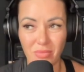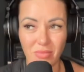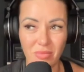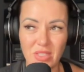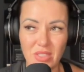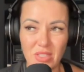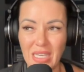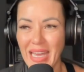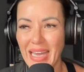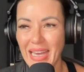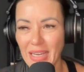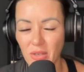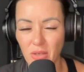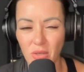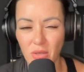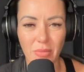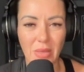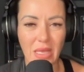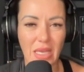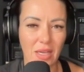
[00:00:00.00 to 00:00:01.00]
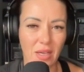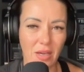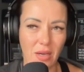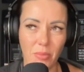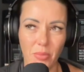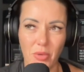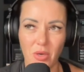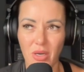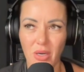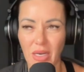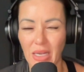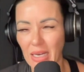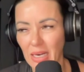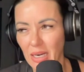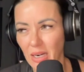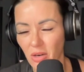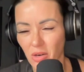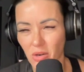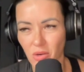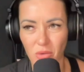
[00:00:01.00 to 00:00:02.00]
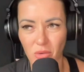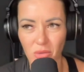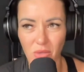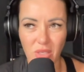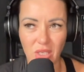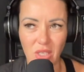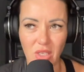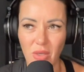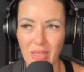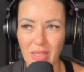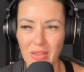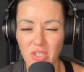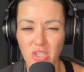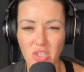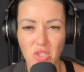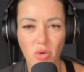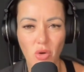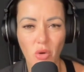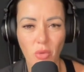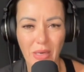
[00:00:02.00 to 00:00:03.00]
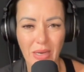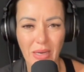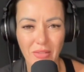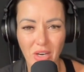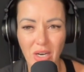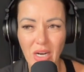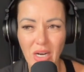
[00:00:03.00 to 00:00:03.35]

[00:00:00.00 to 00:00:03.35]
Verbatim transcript: tan or makeup or hair or, you know, at the show or whatever,